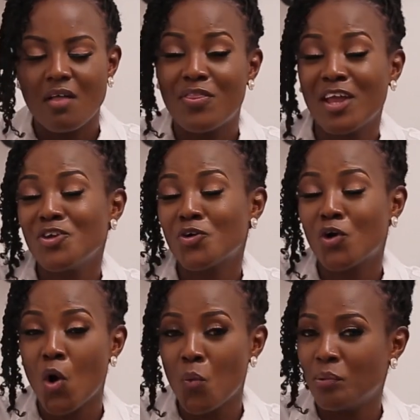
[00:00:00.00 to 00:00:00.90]
Then you
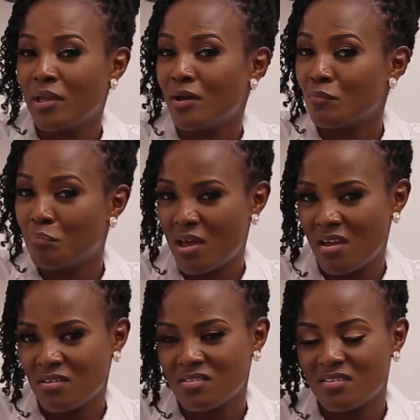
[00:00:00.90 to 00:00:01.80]
copy and
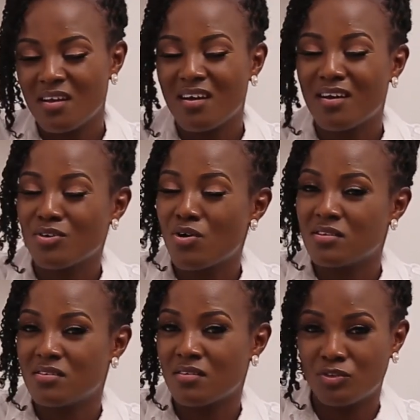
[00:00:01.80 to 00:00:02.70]
paste and go
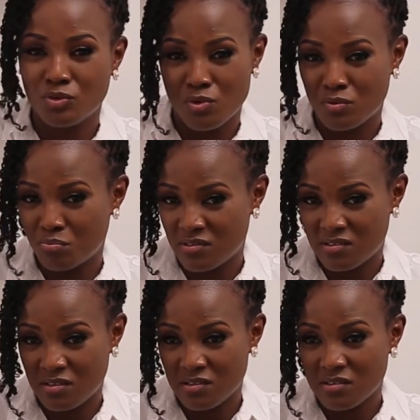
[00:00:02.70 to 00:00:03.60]
and start your own
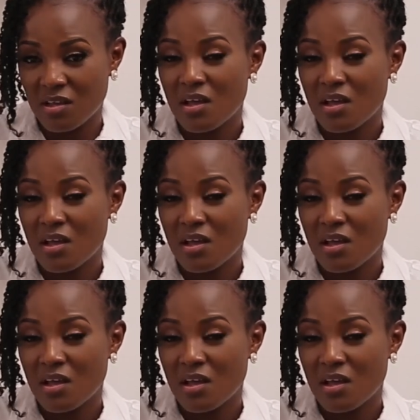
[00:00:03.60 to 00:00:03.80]
business.